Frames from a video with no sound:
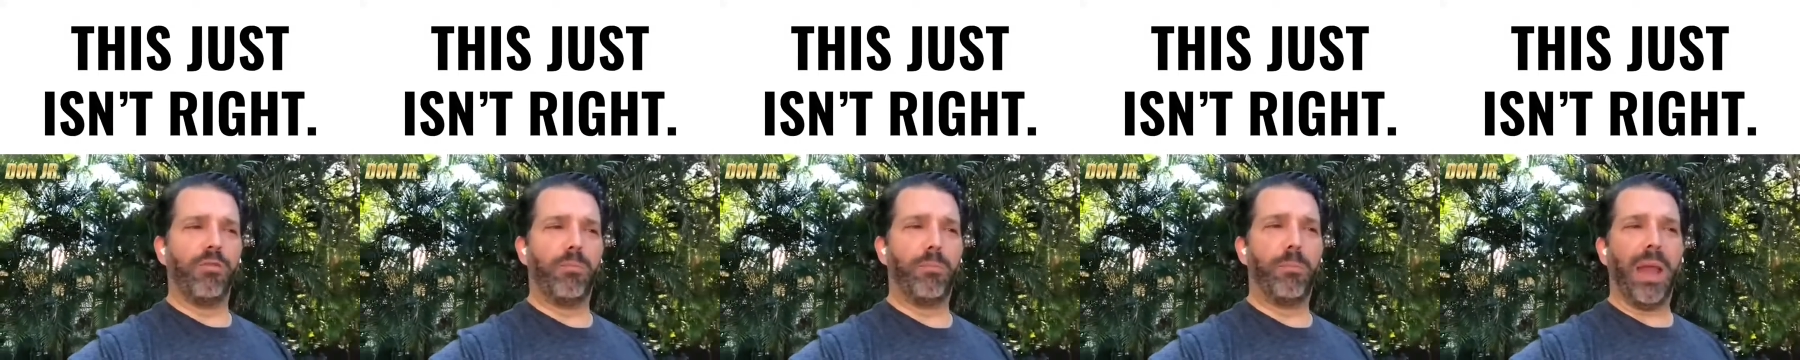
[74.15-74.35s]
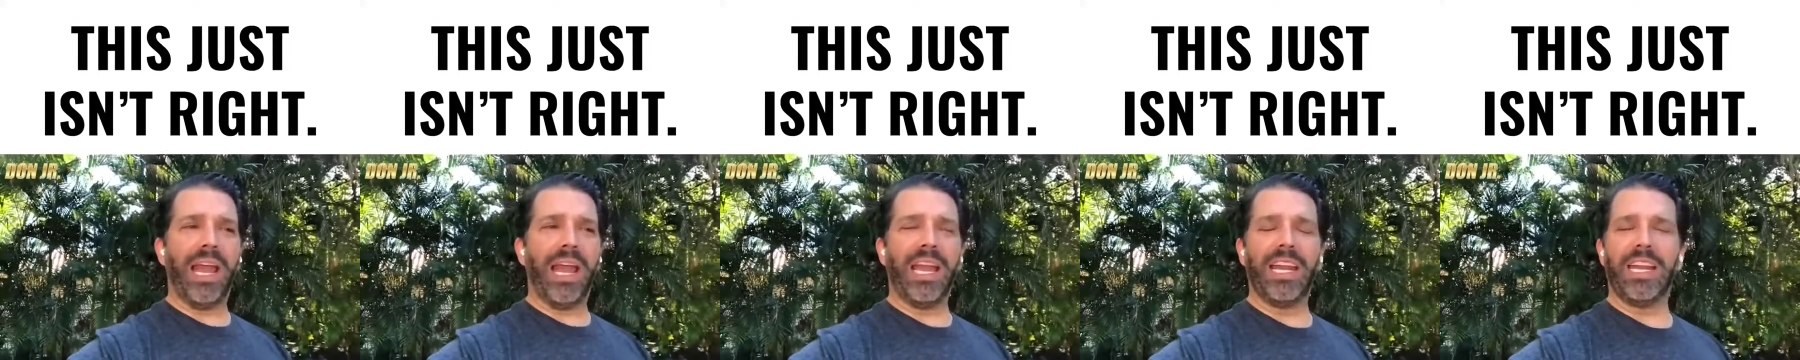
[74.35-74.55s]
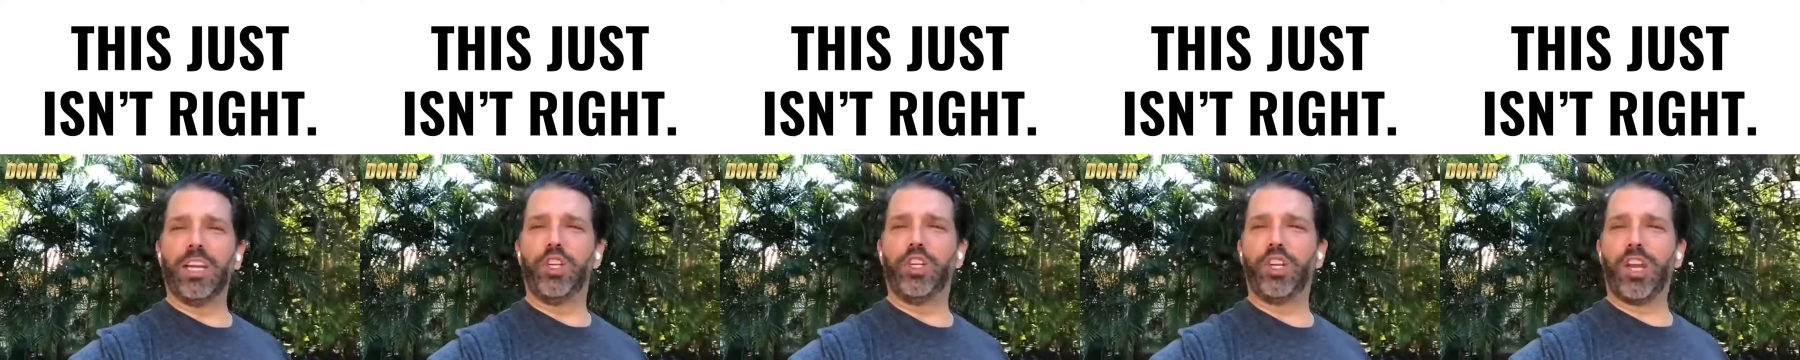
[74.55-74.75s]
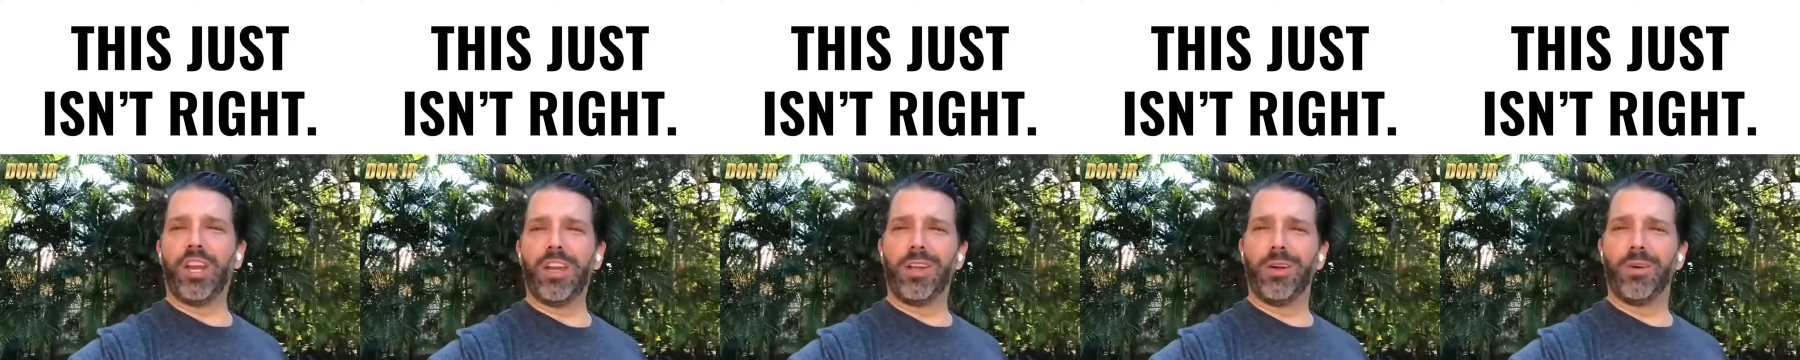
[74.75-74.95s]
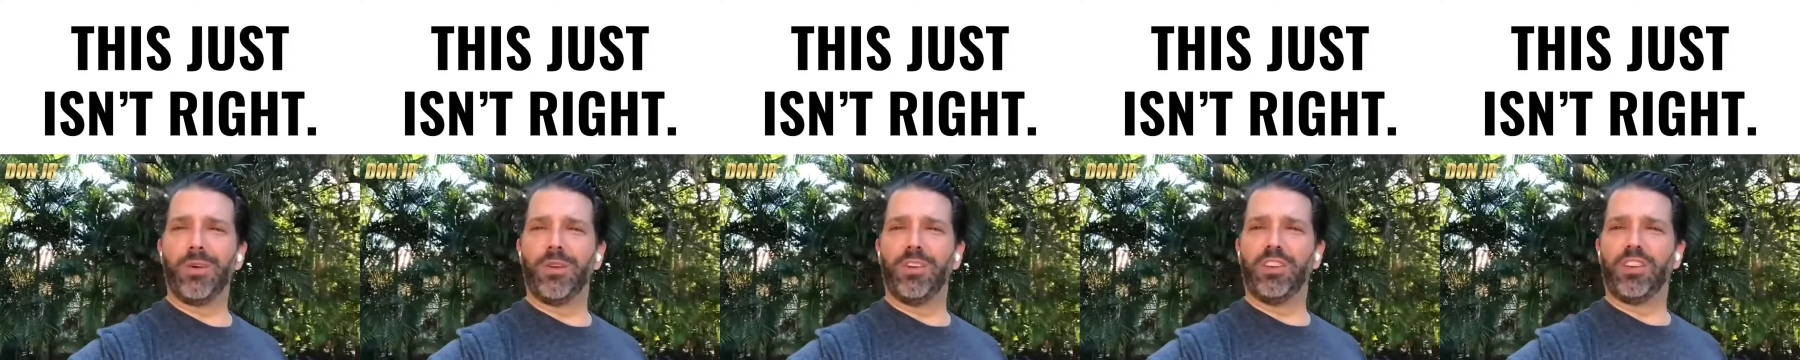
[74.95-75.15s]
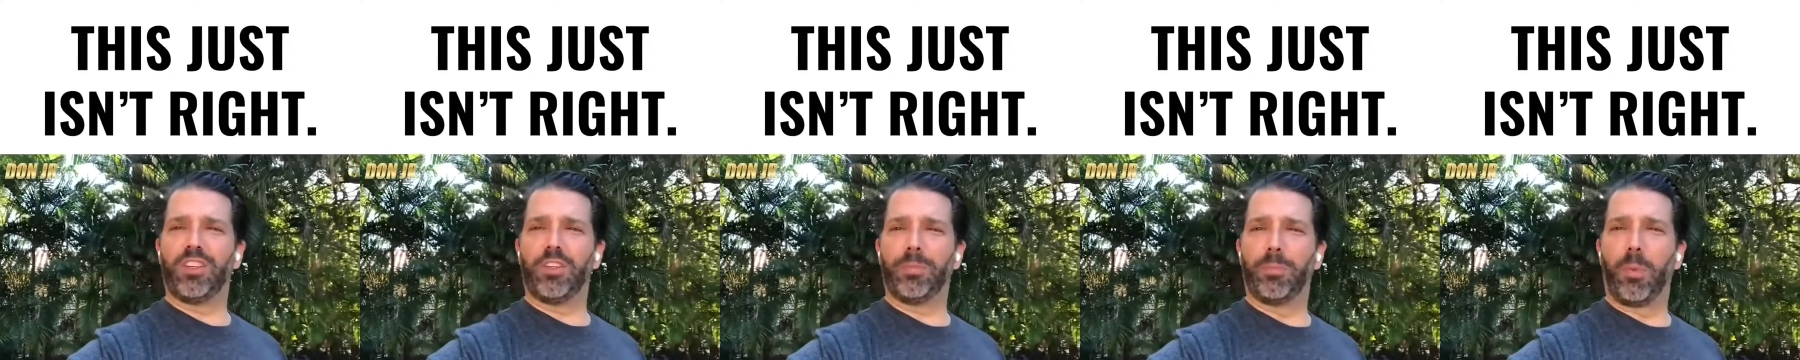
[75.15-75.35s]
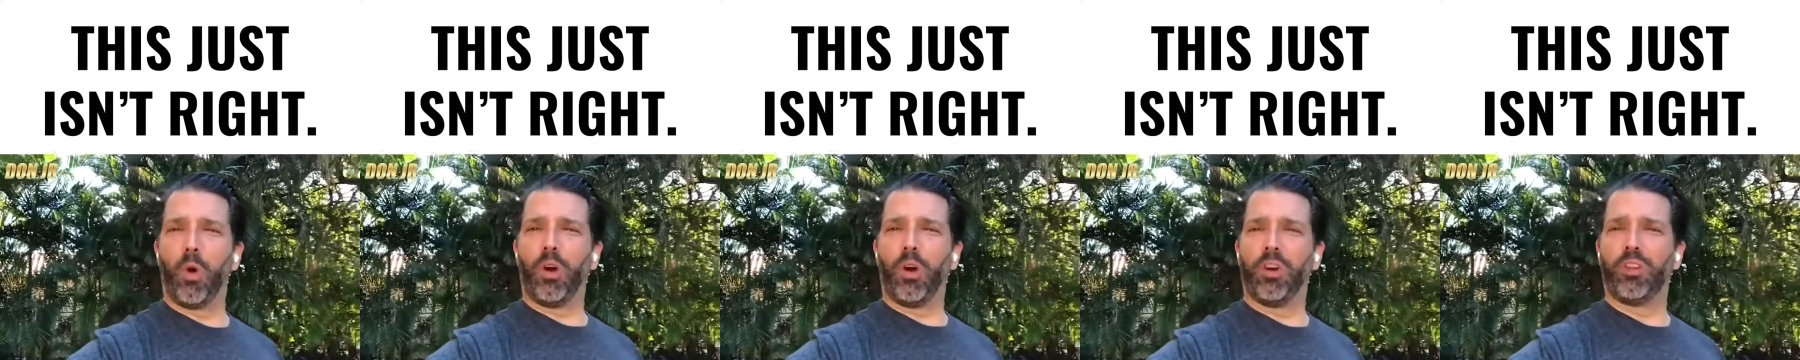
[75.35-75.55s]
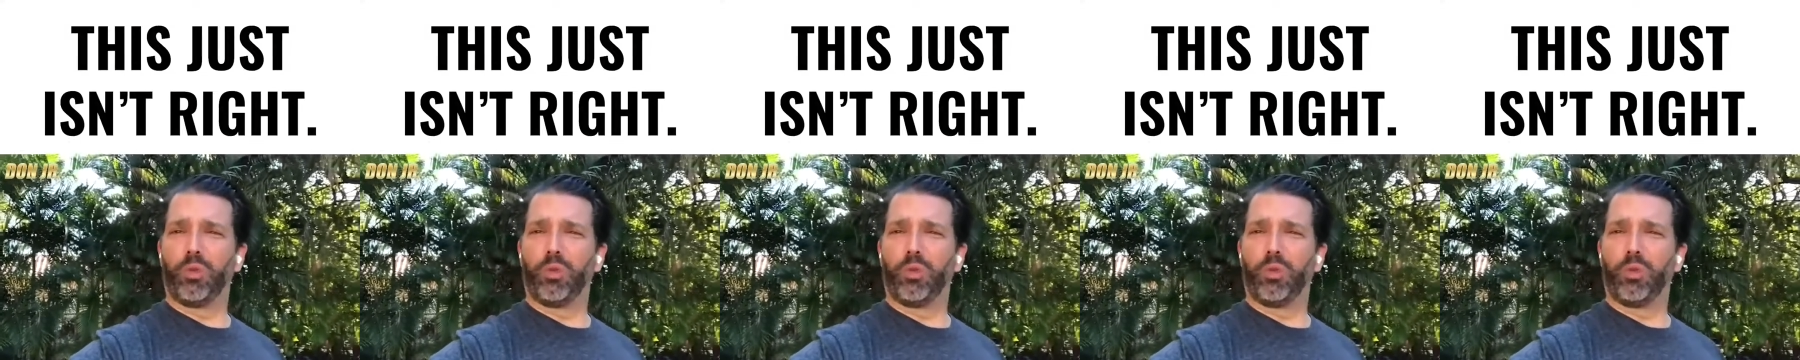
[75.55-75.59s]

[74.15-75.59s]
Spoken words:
banning gender in sports